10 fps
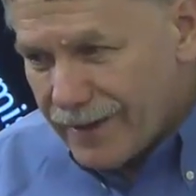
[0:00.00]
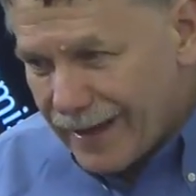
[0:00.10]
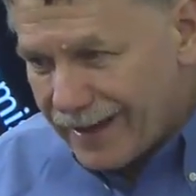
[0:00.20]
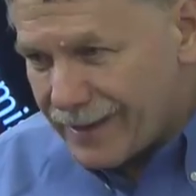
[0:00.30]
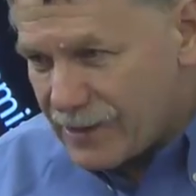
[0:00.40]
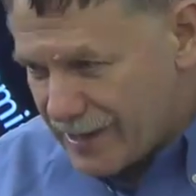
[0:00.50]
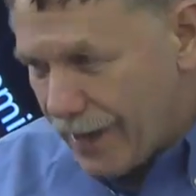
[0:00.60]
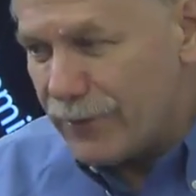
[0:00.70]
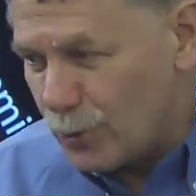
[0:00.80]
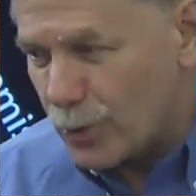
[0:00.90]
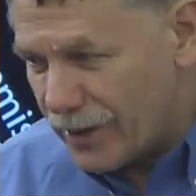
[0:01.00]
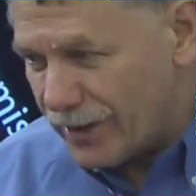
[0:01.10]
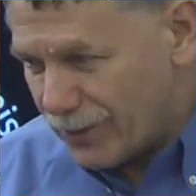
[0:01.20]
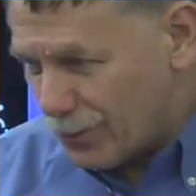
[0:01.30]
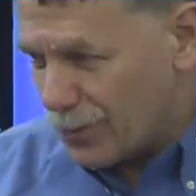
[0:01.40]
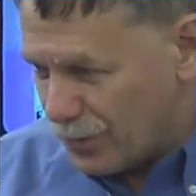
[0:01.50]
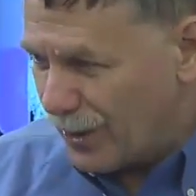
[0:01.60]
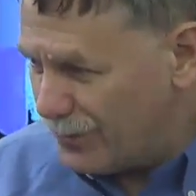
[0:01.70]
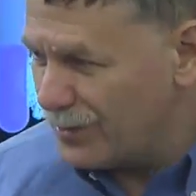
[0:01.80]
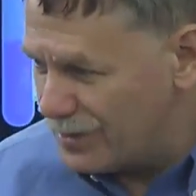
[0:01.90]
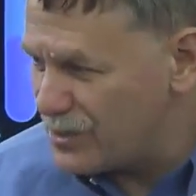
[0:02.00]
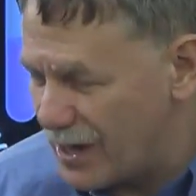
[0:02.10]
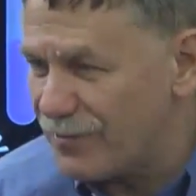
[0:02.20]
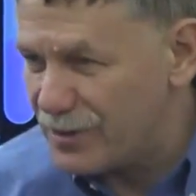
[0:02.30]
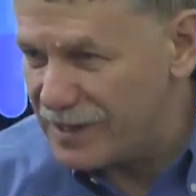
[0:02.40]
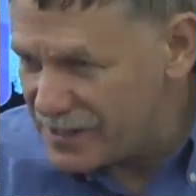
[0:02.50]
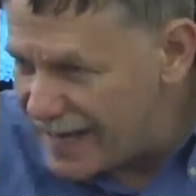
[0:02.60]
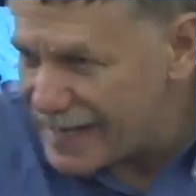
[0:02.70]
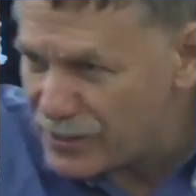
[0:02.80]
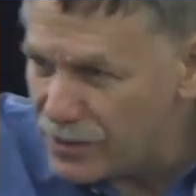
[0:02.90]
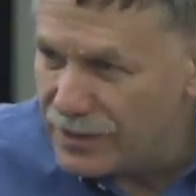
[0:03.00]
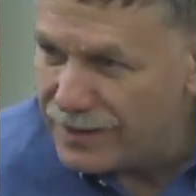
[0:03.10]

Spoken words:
And Salvador Luria, discovered this. Yes?